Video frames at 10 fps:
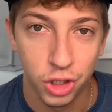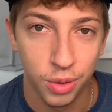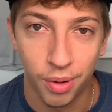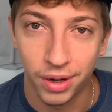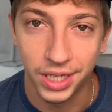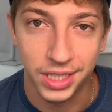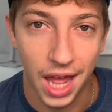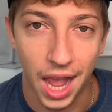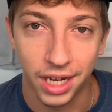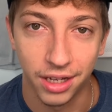Do you put any
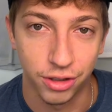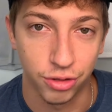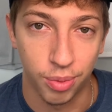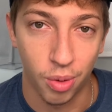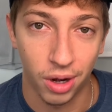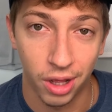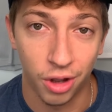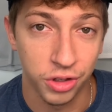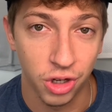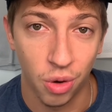stock into this report,
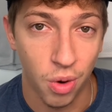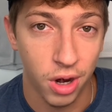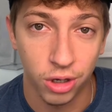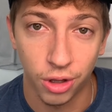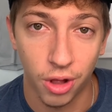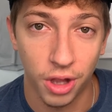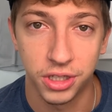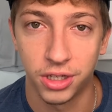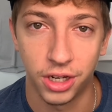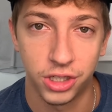and also, what are your
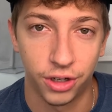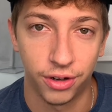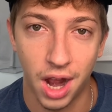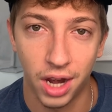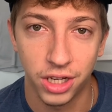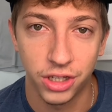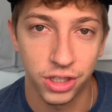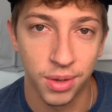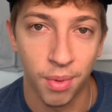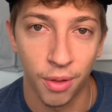thoughts on Nick Sirianni
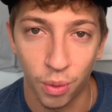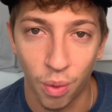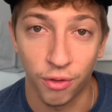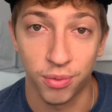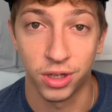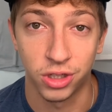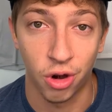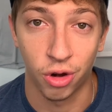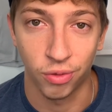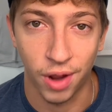just a month away from the
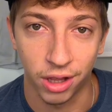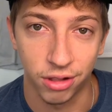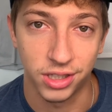start of the regular